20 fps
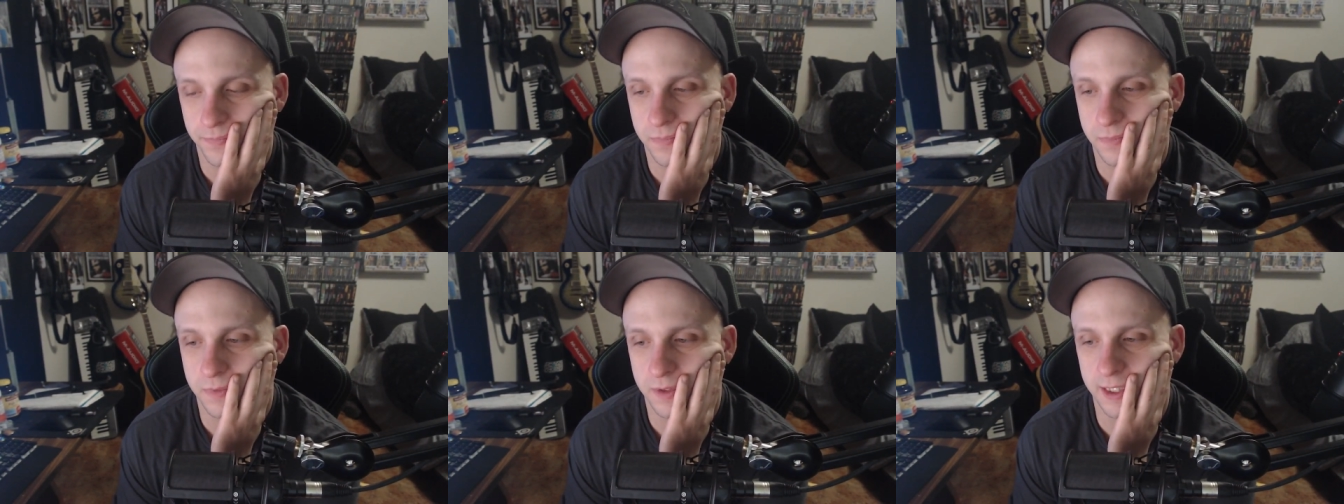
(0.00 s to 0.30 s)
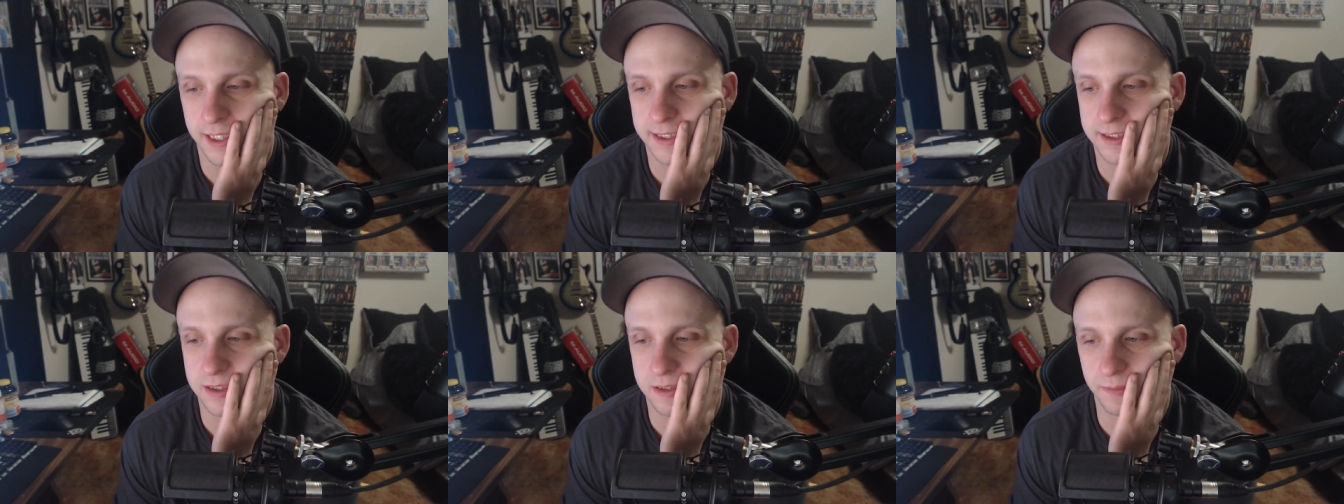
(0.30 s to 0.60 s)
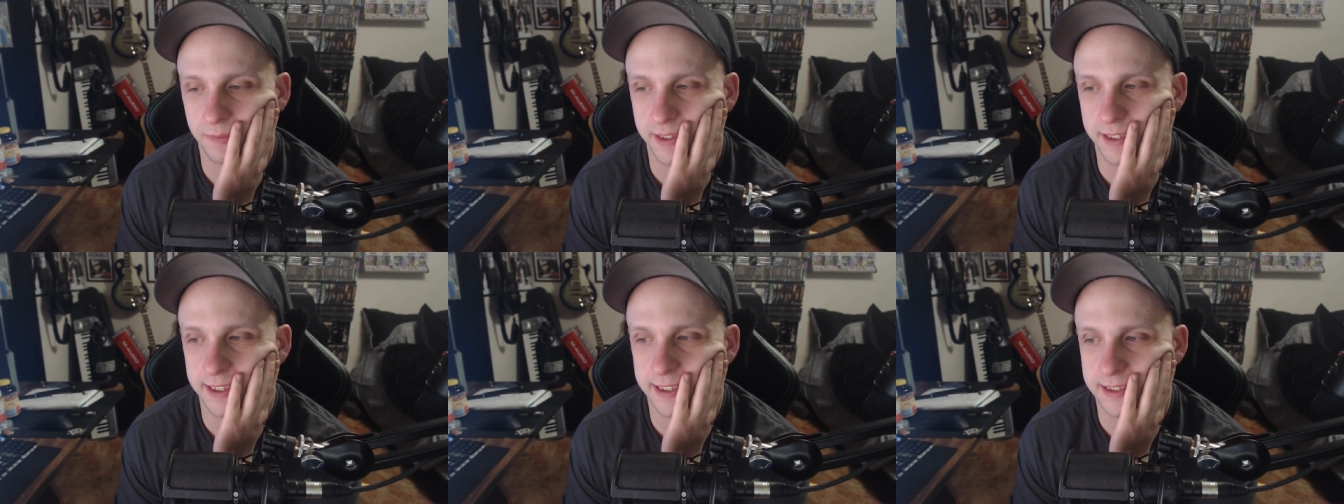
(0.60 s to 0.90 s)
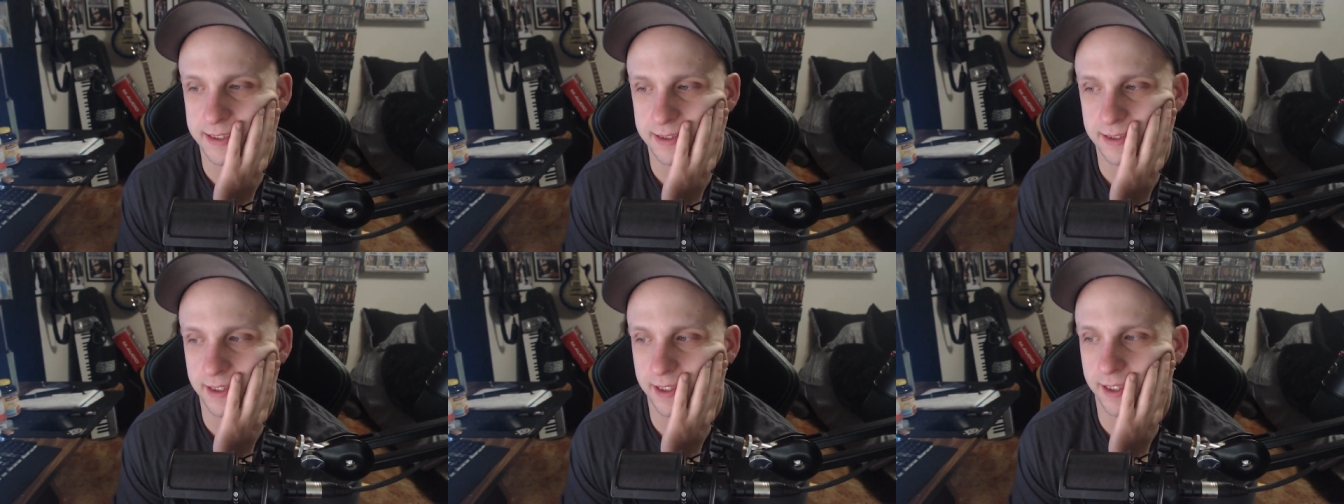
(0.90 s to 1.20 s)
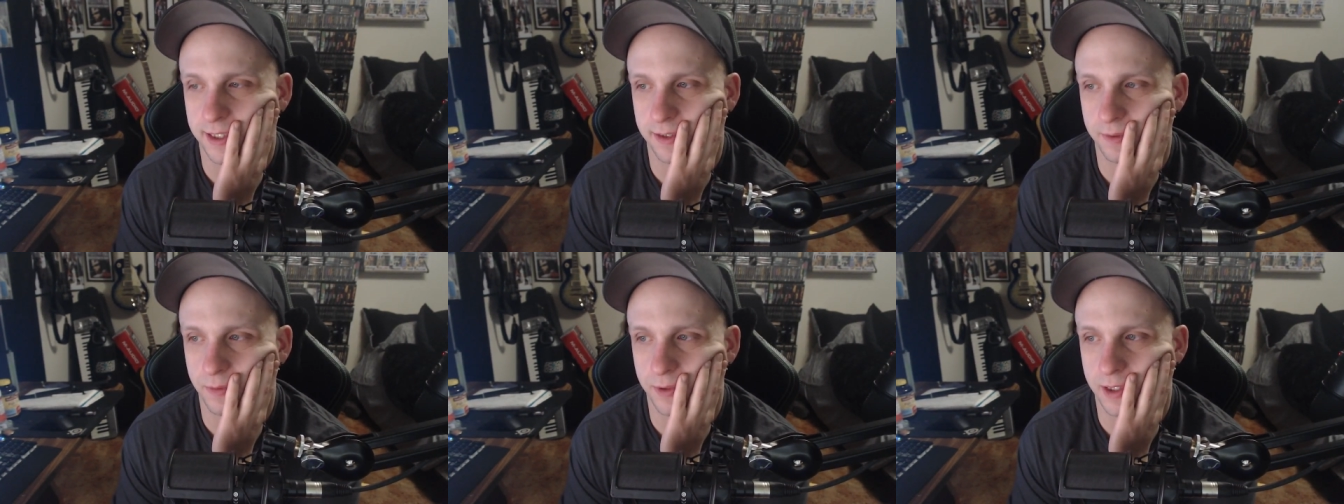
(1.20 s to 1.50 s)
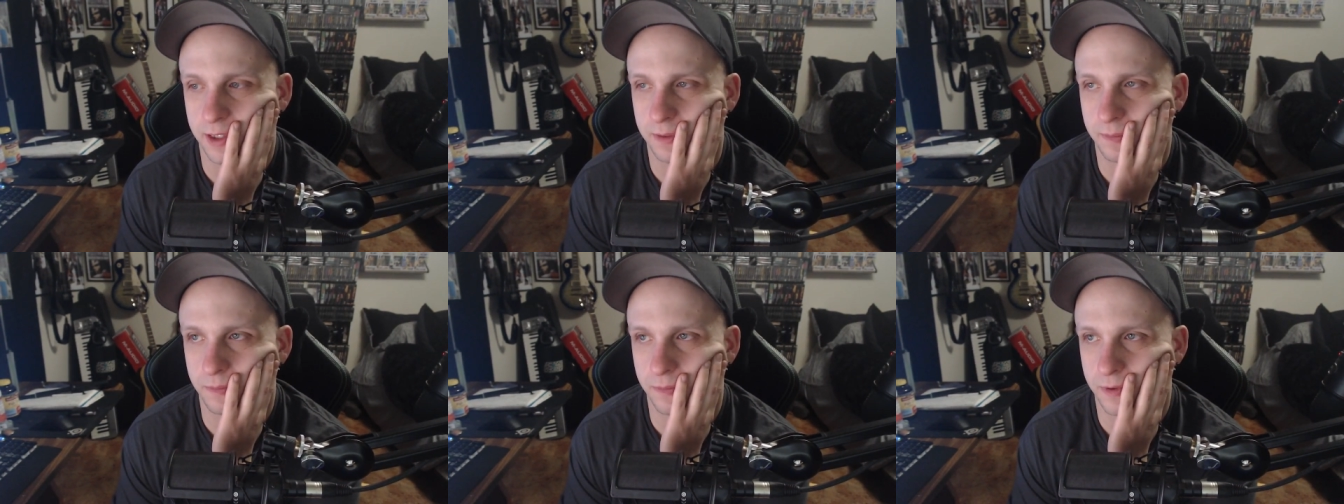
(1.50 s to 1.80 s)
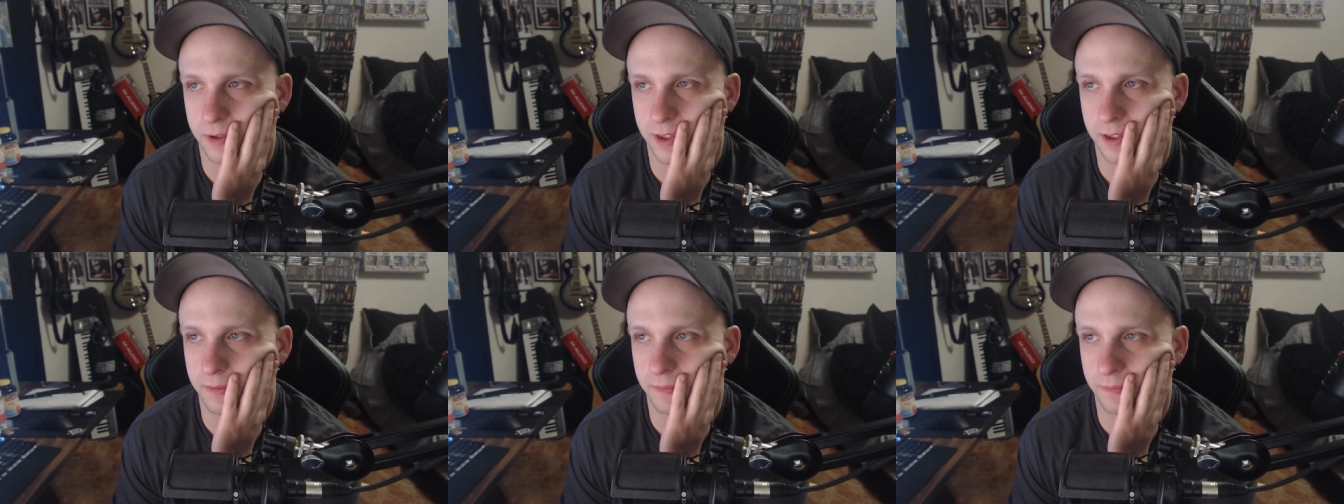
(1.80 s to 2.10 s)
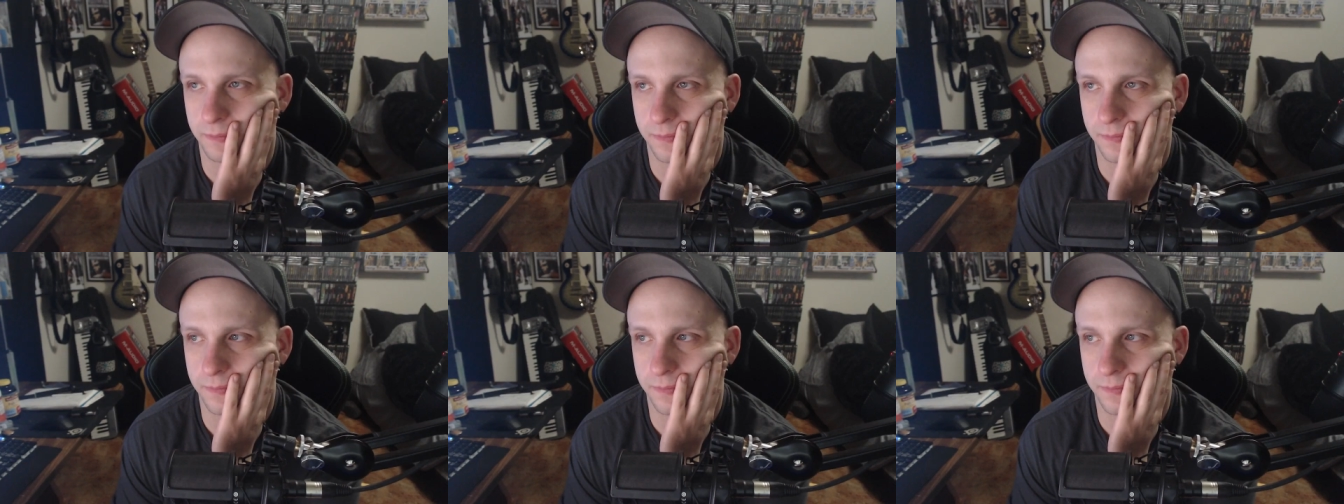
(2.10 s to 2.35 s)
that's the biggest thing when I'm when I'm